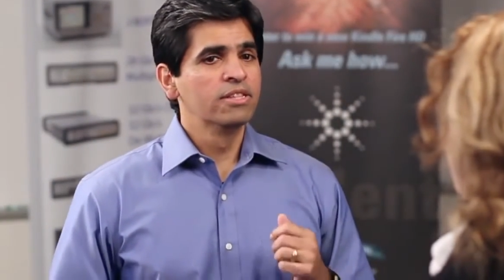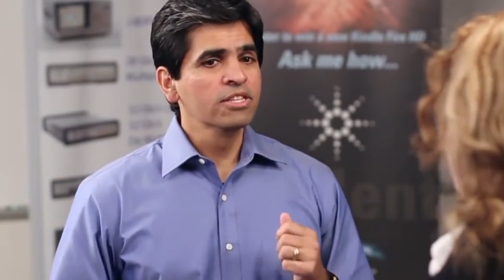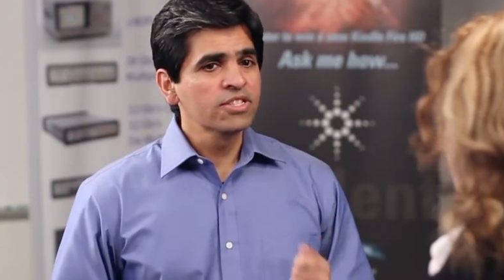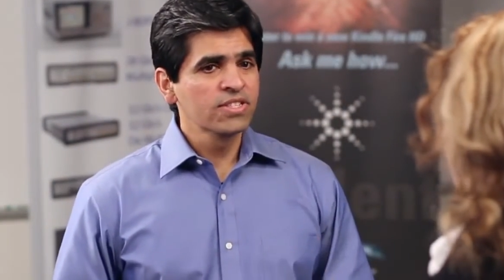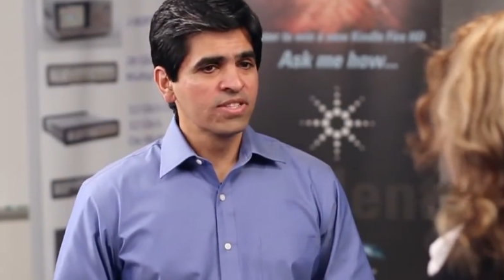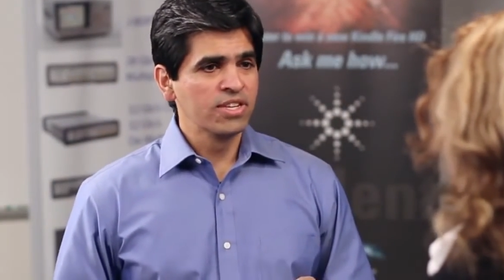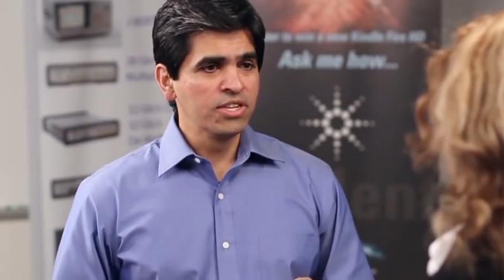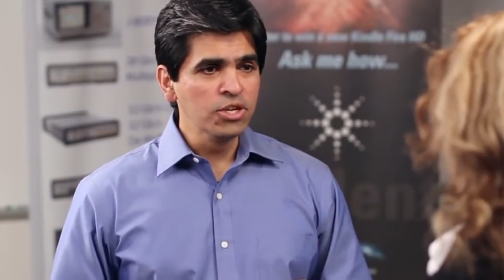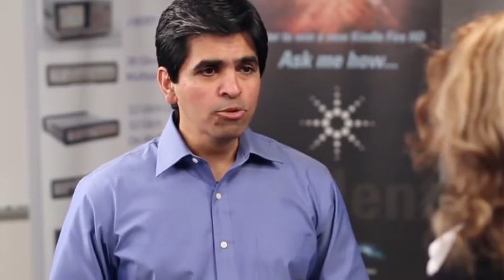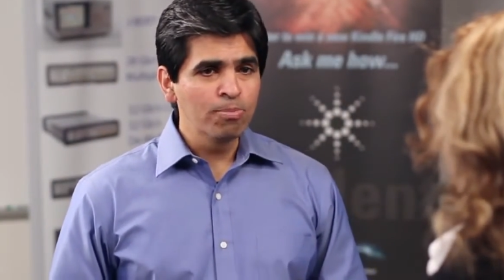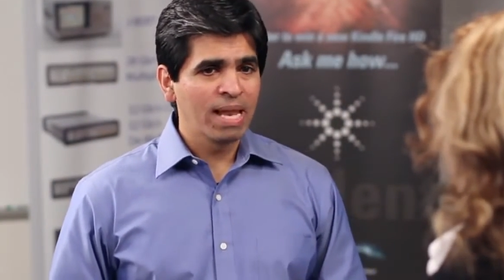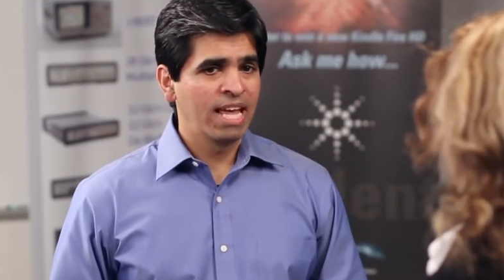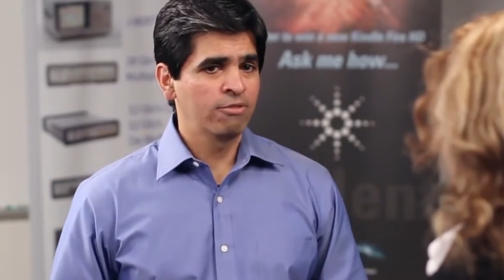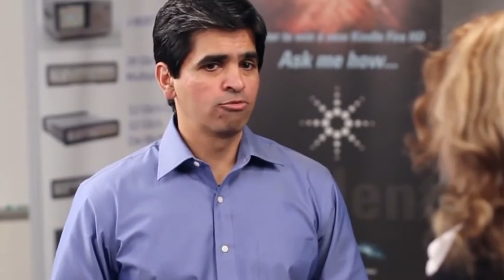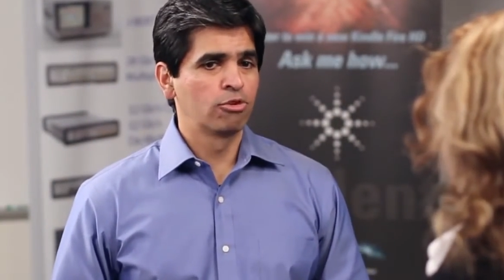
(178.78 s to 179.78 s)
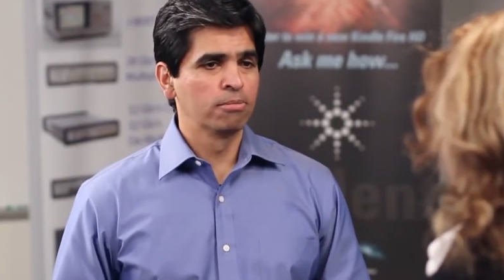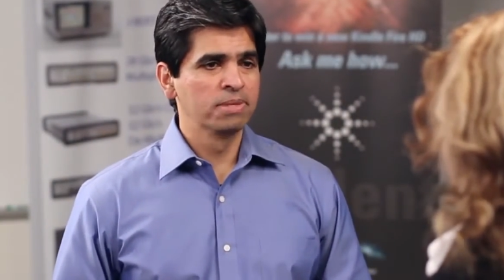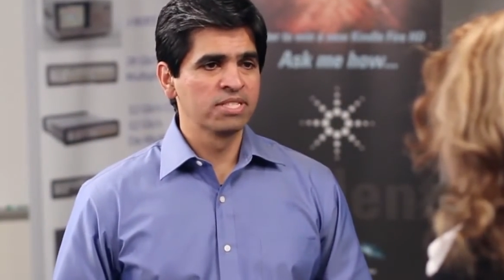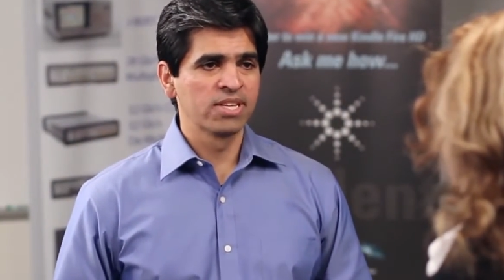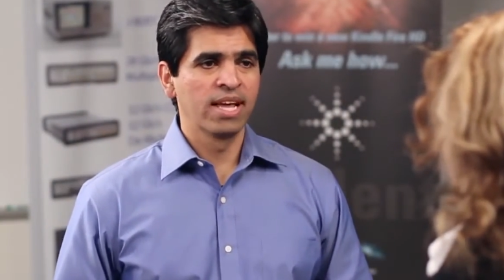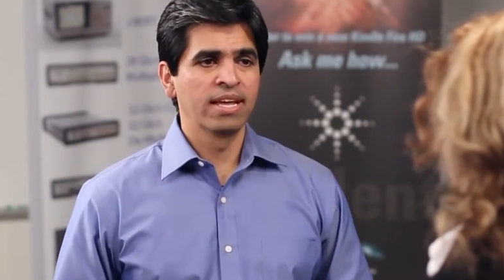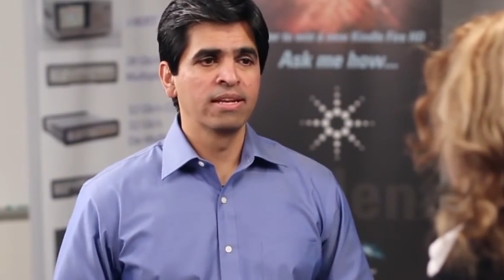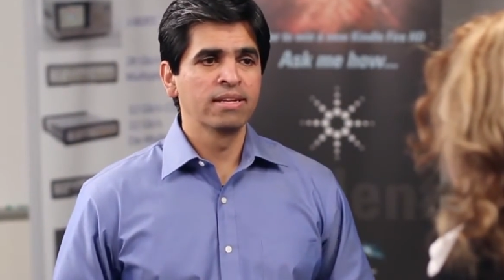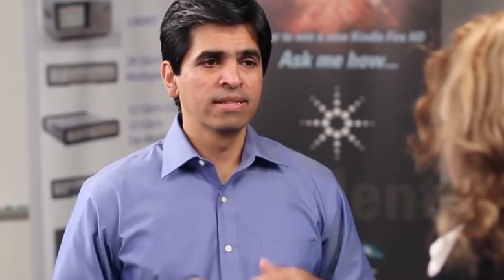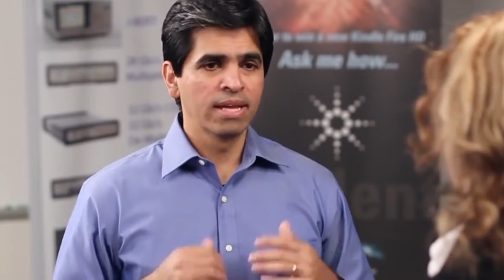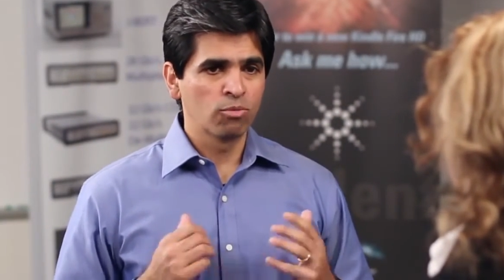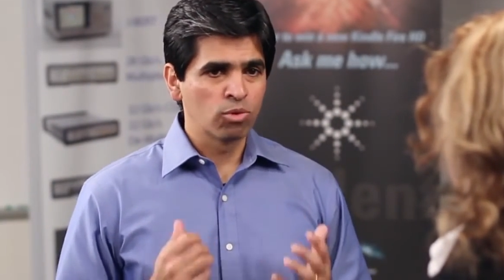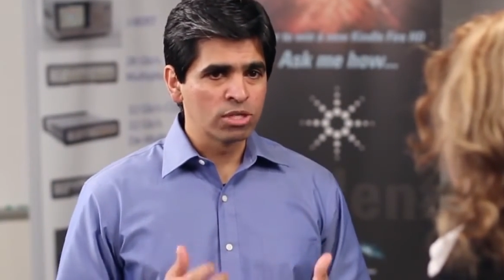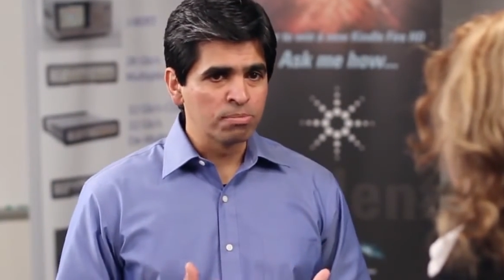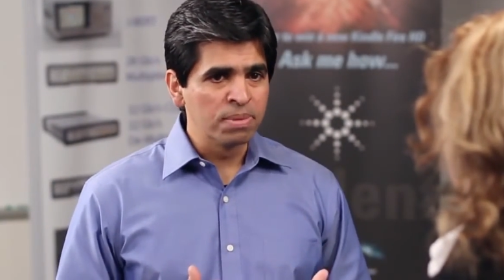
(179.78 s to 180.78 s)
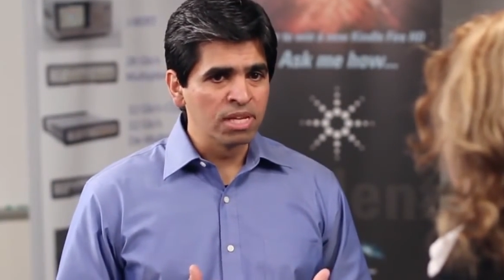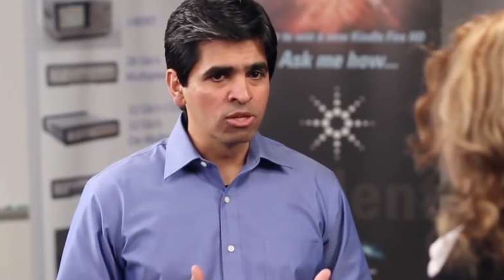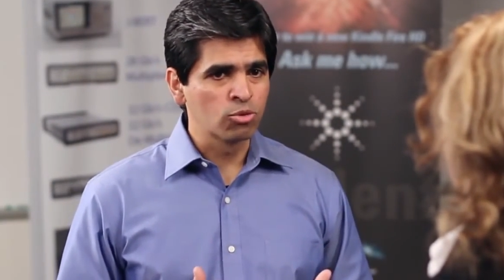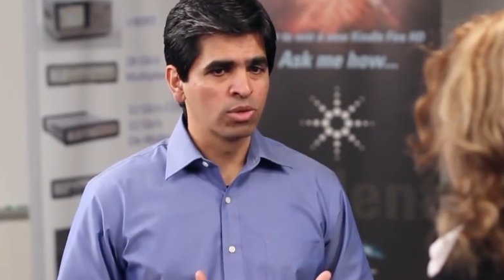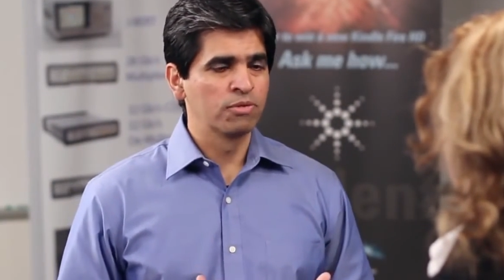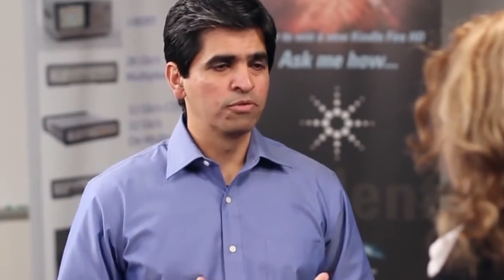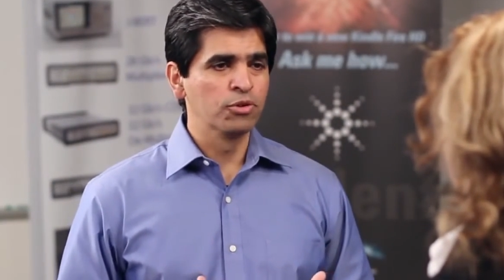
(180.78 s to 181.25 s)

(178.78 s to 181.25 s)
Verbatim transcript: This is a new platform design that was built with